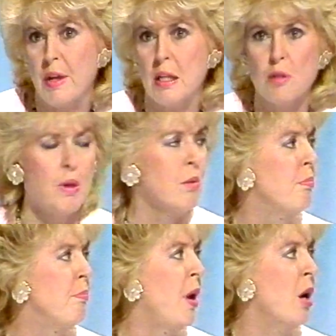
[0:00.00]
things, but with,
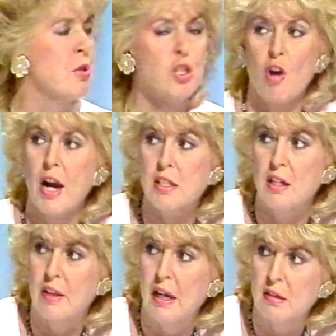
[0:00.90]
um, Barbra Streisand, with
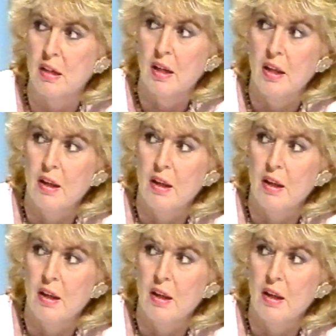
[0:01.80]
Barbra Streisand that